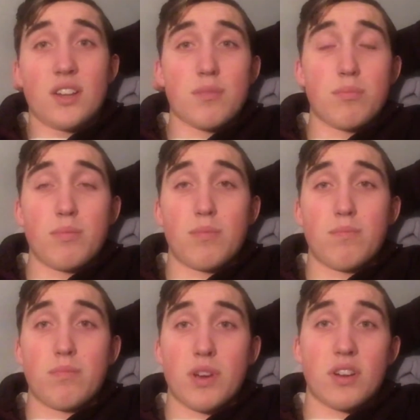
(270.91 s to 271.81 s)
has
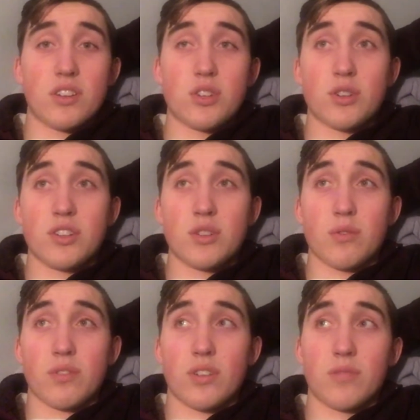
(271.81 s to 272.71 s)
been a journey
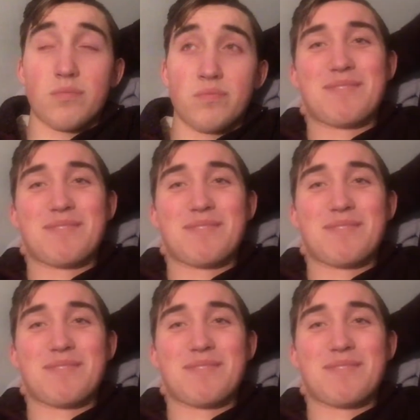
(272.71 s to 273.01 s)
so far.